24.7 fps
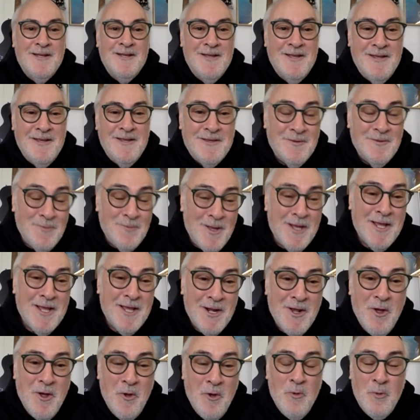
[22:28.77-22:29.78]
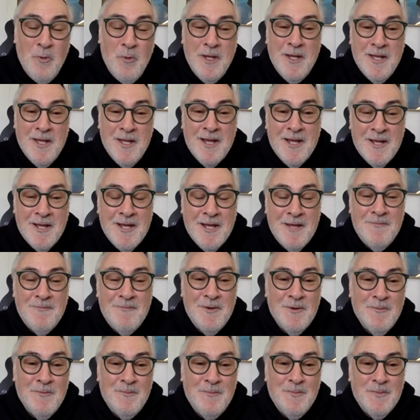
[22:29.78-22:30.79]
He said, well, I got a whole week I can give
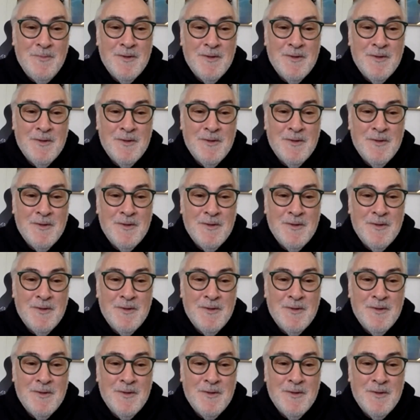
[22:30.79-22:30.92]
you.